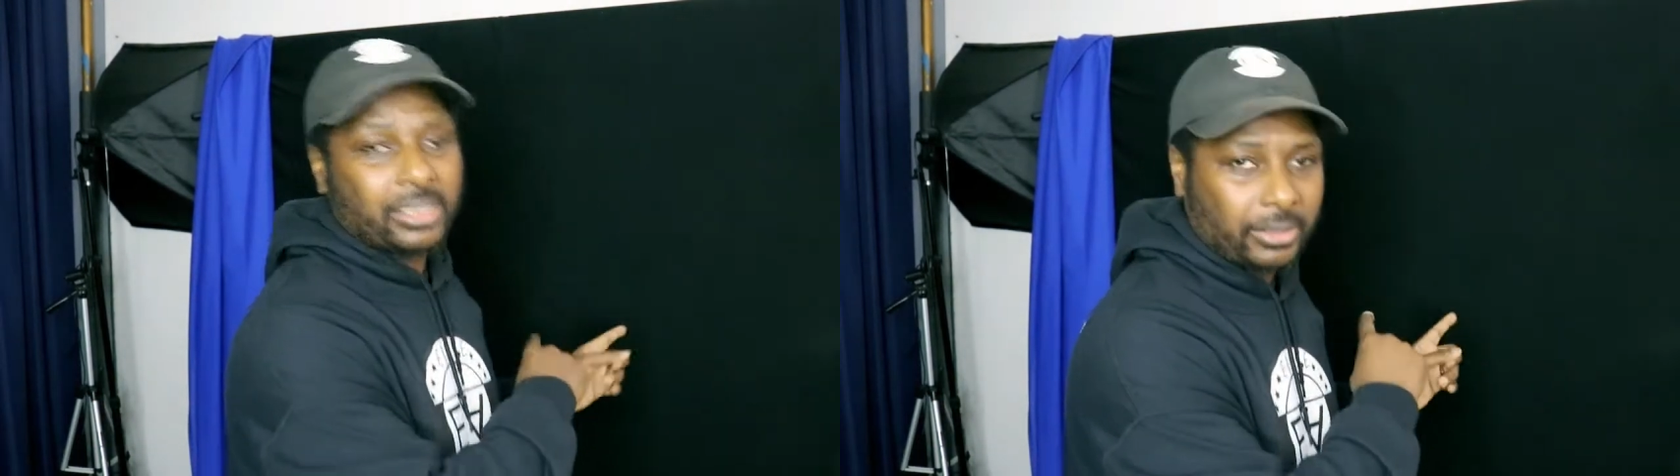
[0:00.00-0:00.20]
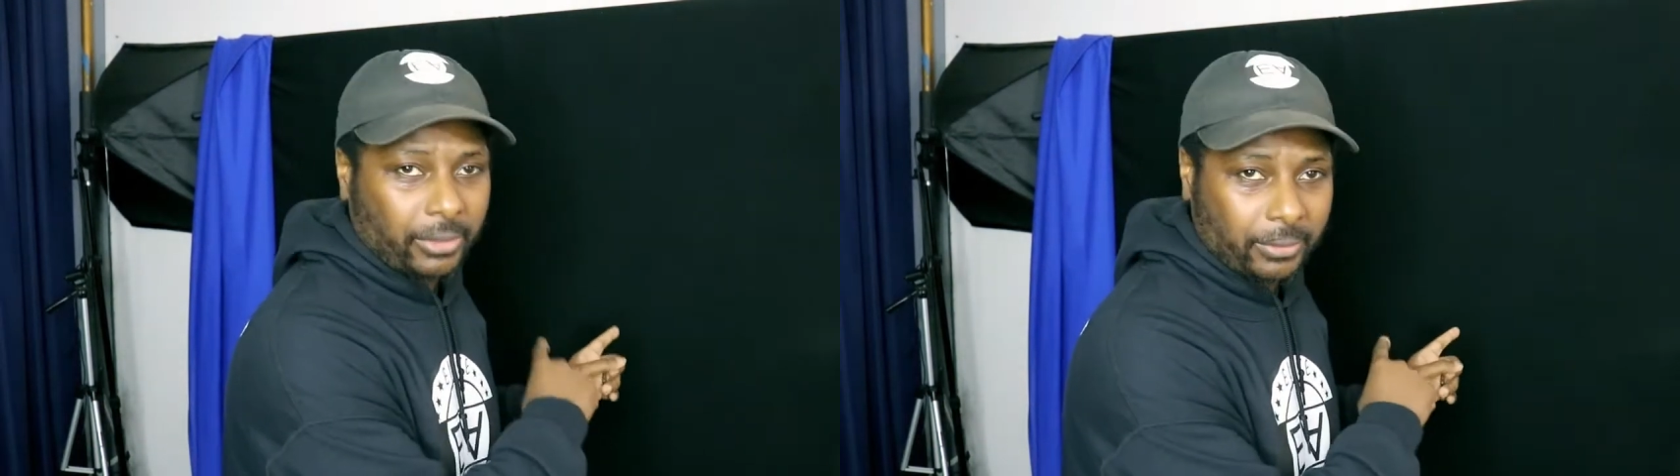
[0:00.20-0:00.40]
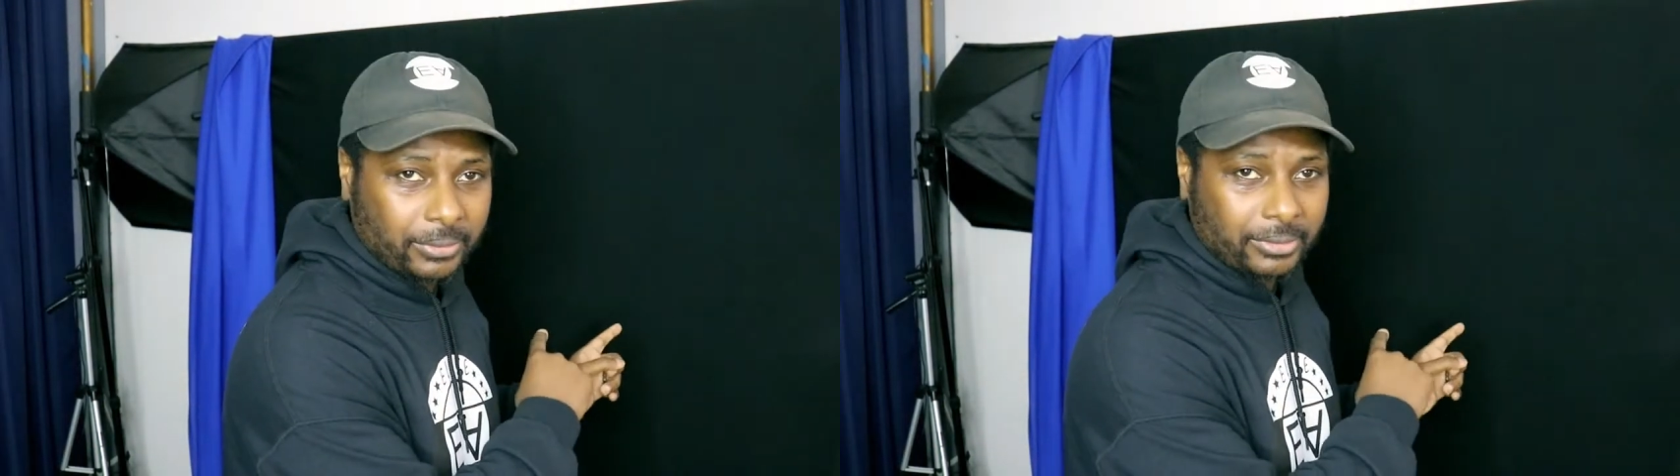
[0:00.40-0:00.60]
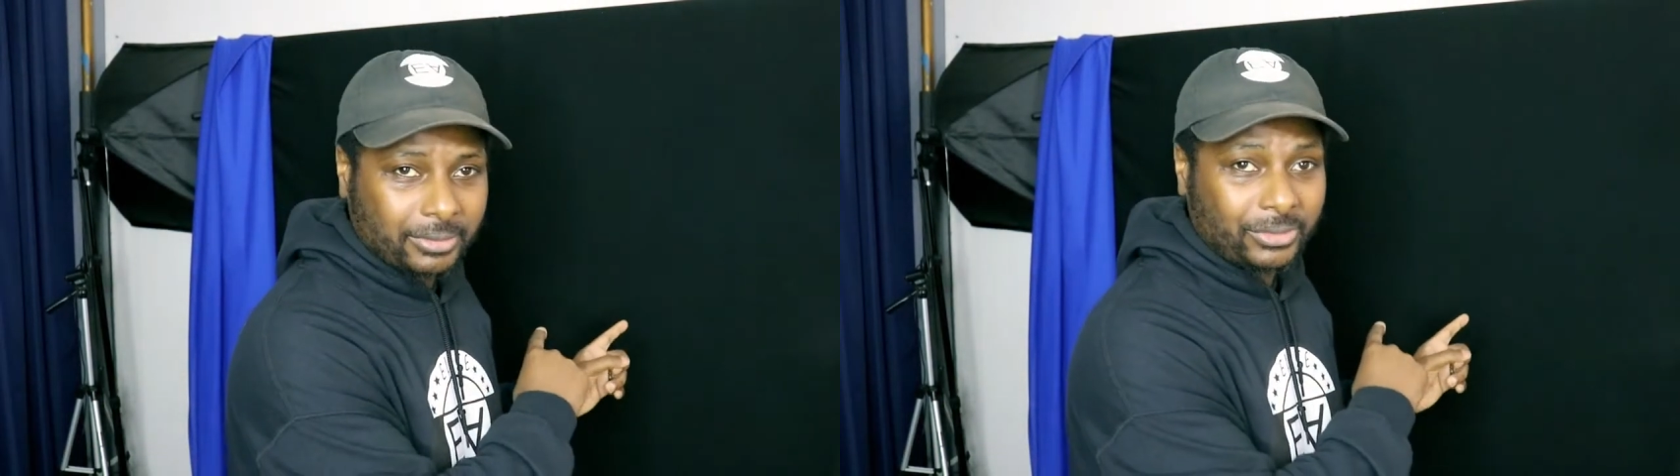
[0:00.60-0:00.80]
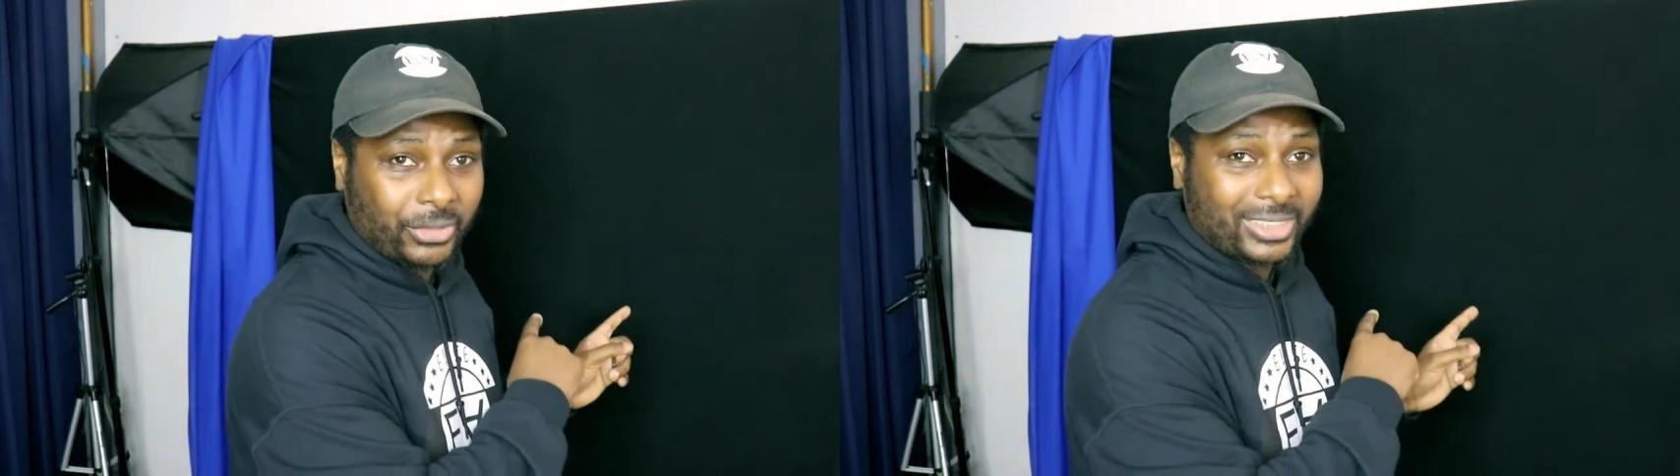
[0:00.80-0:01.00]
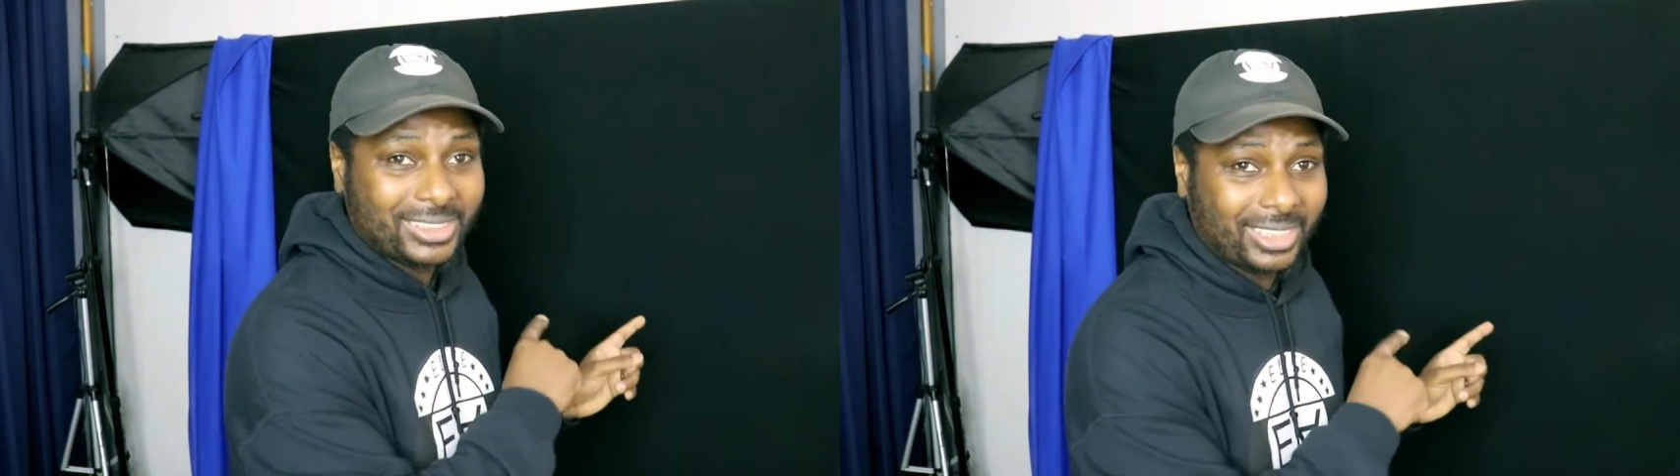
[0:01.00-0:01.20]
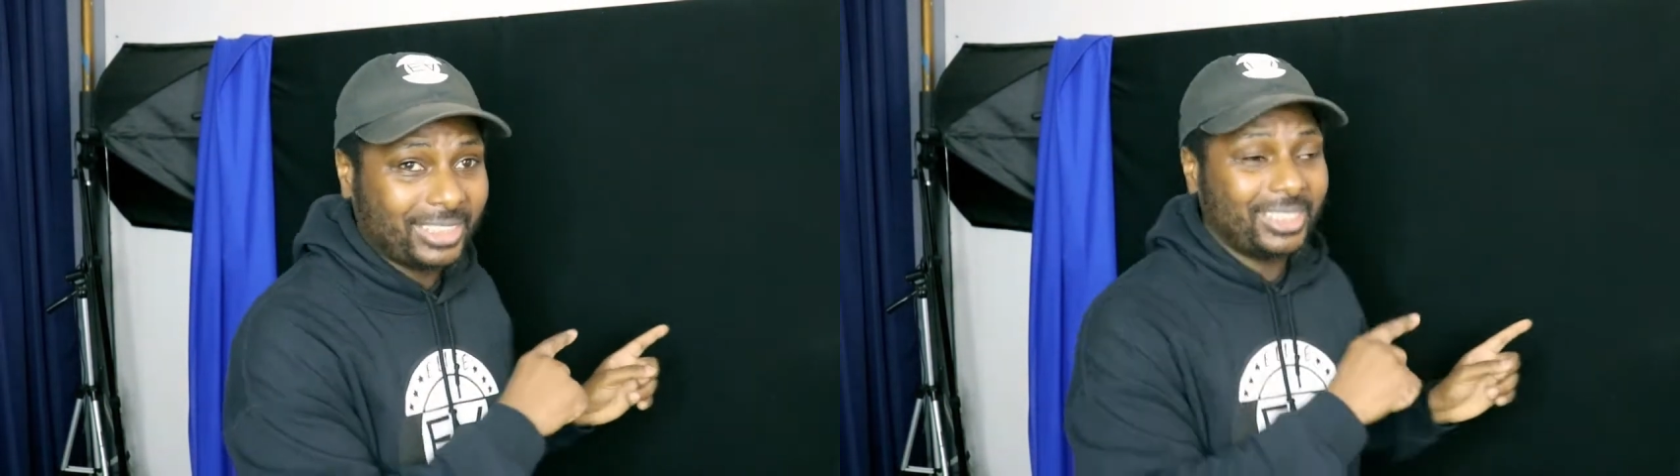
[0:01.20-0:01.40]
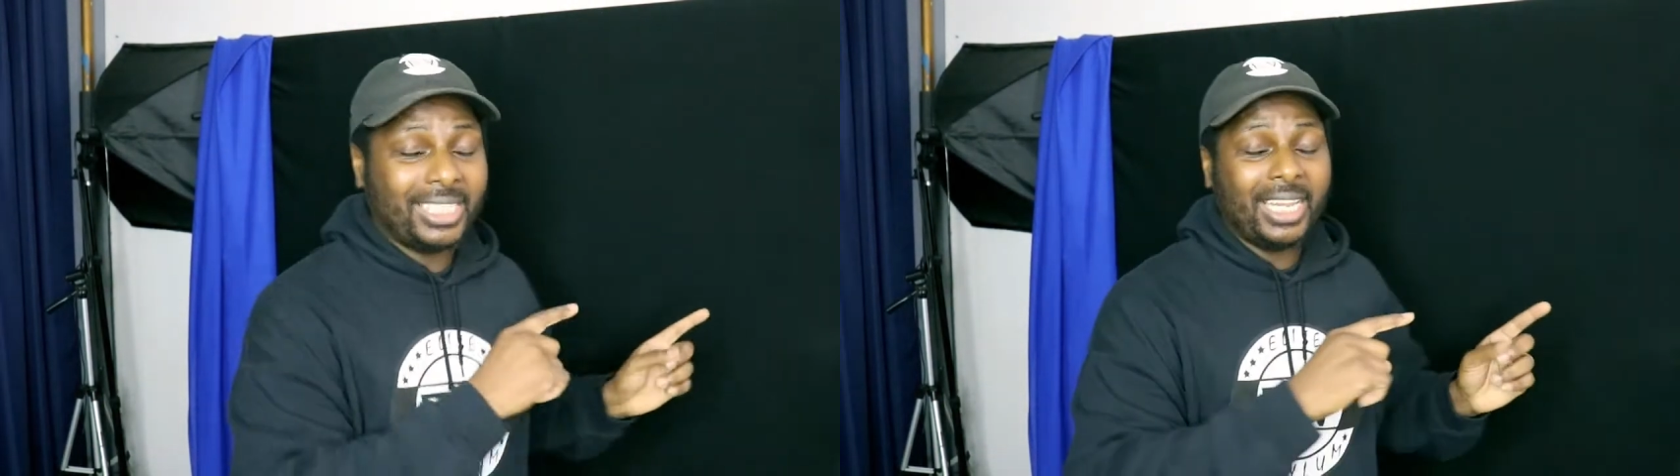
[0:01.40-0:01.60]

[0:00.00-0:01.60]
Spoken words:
ago. You understand?